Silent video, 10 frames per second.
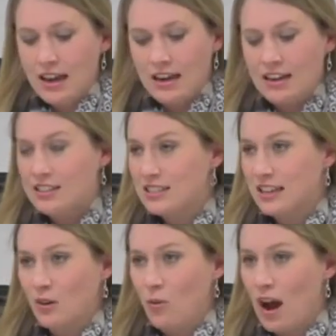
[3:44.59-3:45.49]
And I just
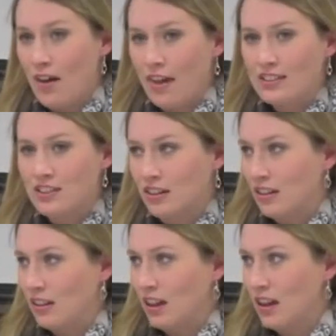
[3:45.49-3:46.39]
think, wow, that took a
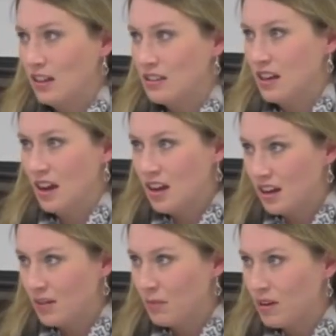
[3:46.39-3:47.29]
lot of
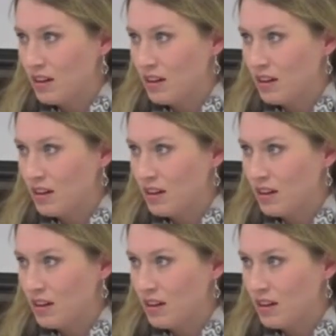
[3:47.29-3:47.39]
time.